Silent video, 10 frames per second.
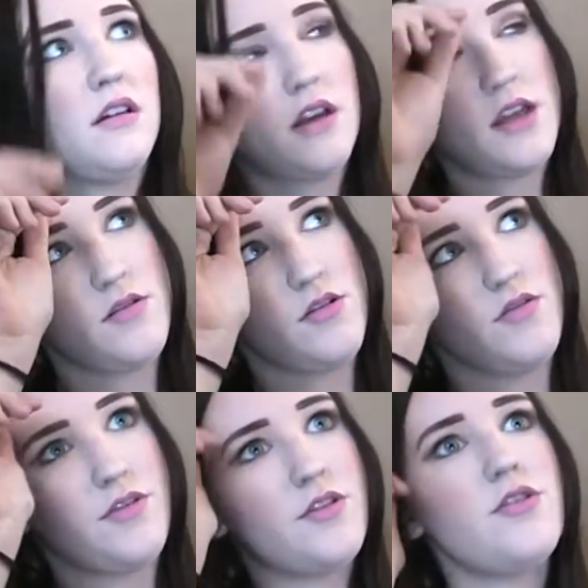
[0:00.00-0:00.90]
I don't
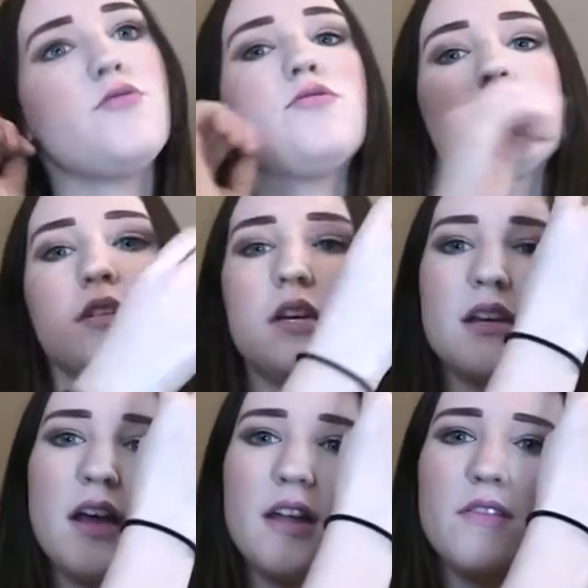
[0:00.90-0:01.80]
know, they're usually
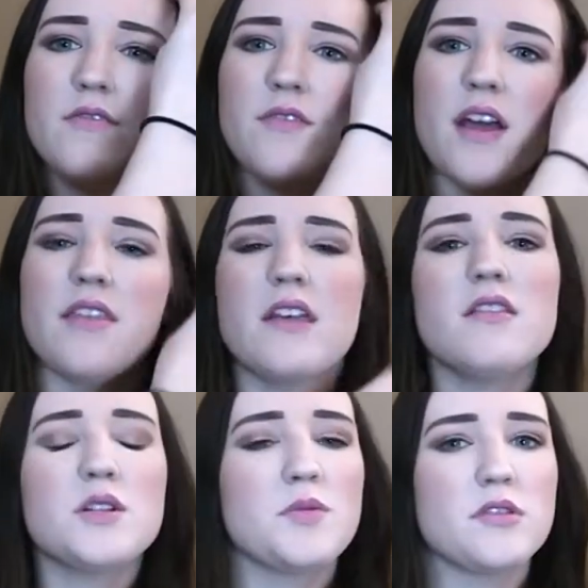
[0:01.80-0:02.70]
kind of, I think
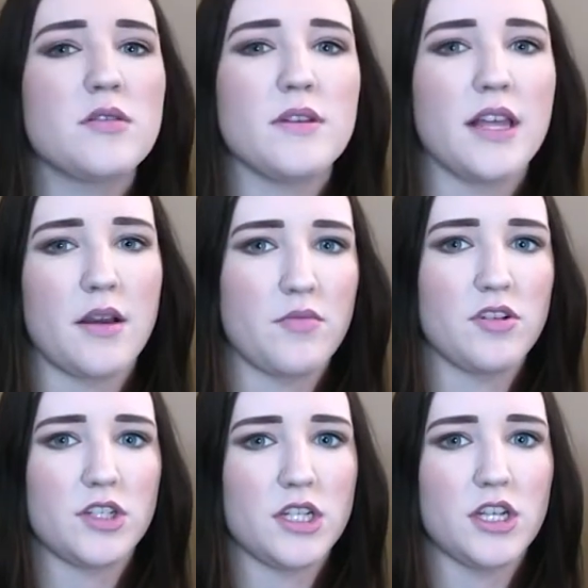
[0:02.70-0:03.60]
they're supposed to be like a
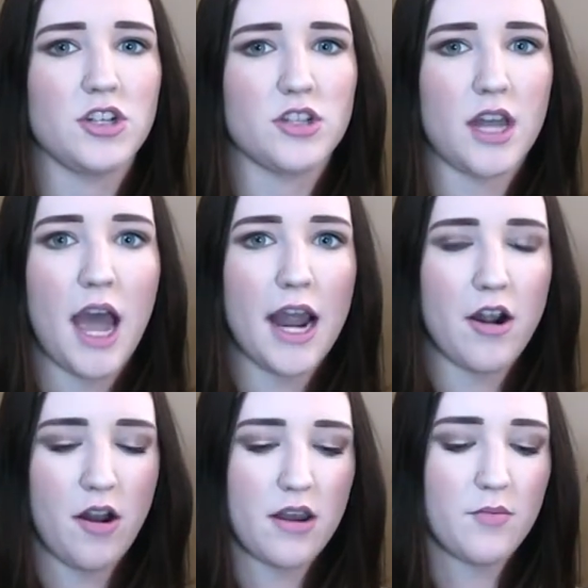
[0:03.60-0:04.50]
prestige, like
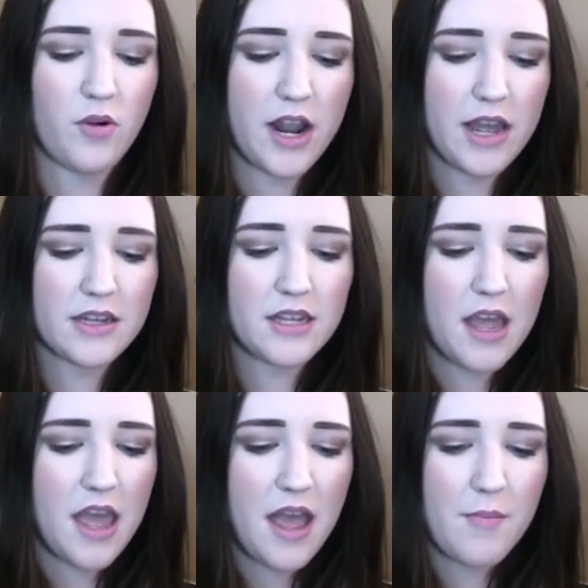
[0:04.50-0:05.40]
higher end brand,
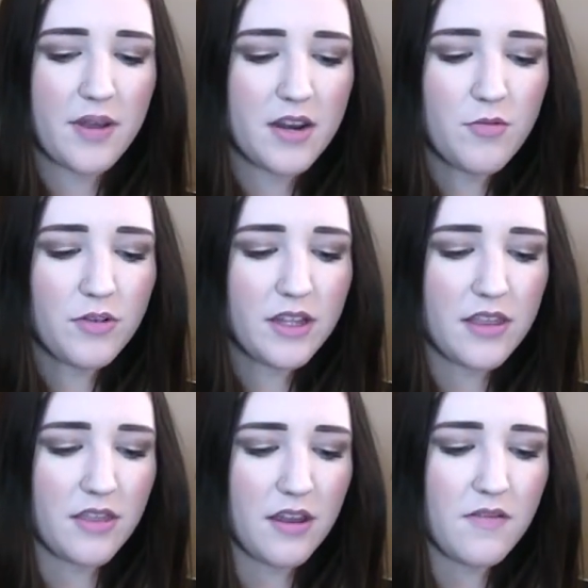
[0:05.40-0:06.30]
but I don't really
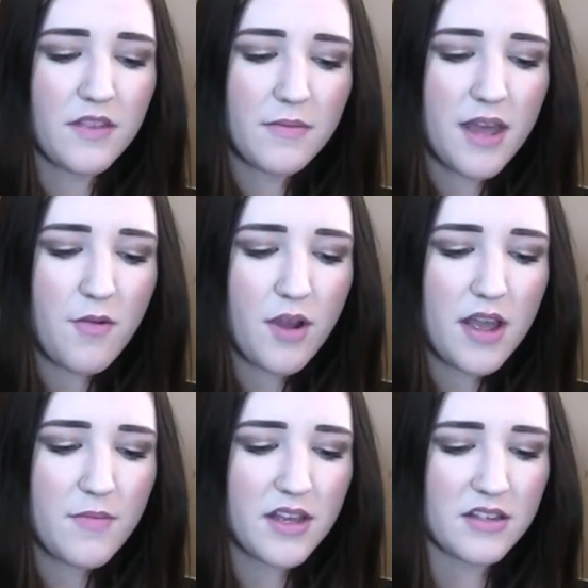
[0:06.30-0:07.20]
think of them that
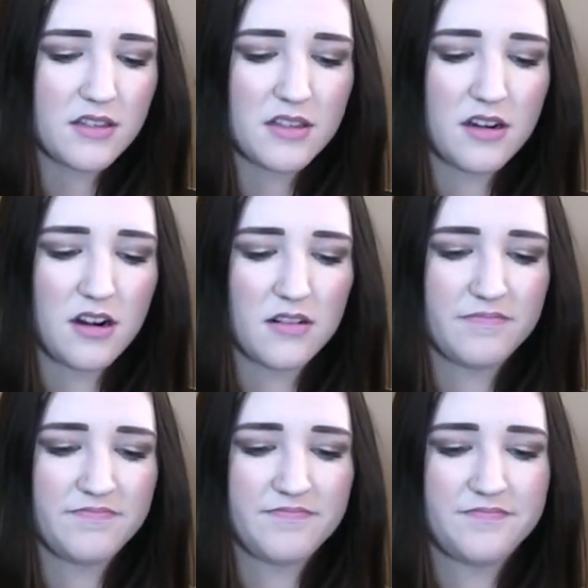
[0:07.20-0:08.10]
way because they're,
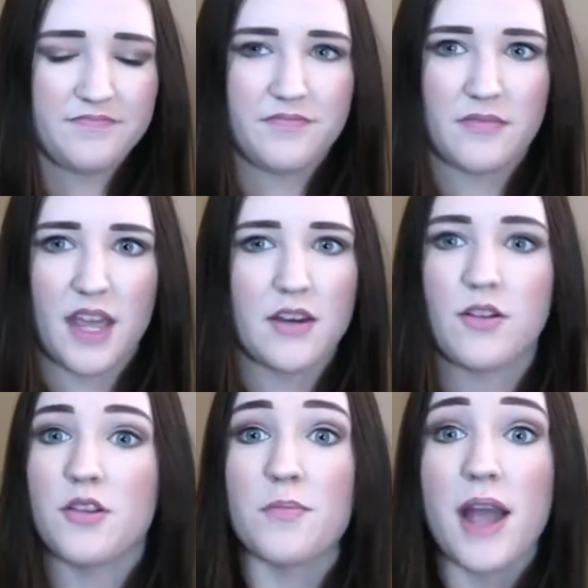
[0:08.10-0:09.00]
I don't
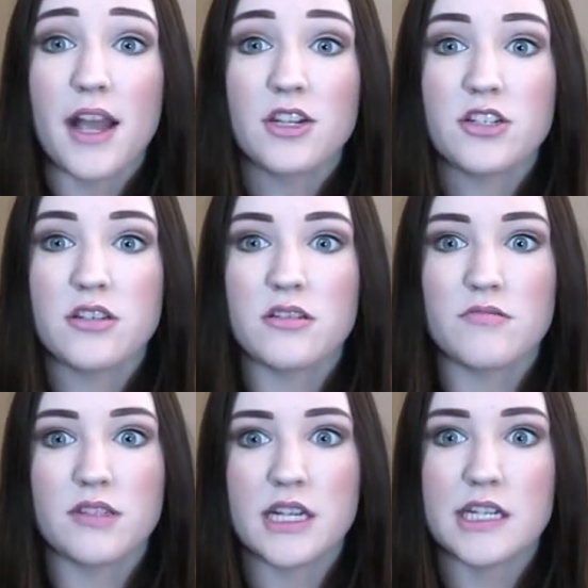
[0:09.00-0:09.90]
know, their packaging is
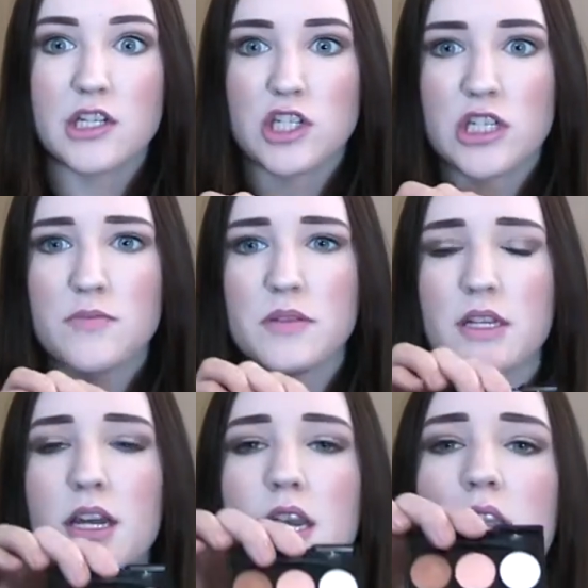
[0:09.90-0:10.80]
always kind of cheap and
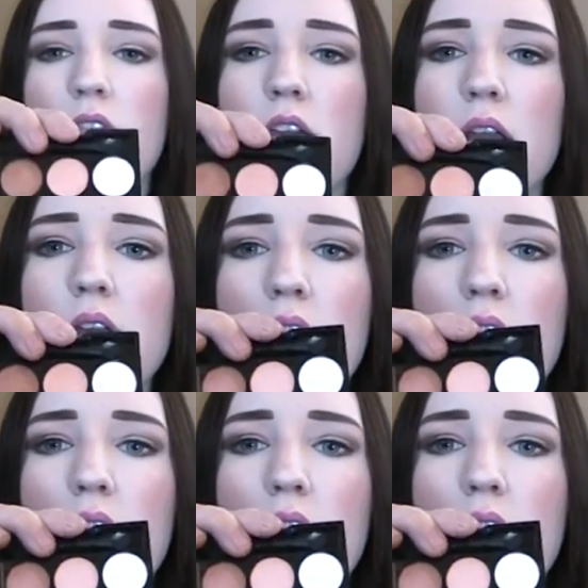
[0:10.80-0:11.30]
that kind of thing.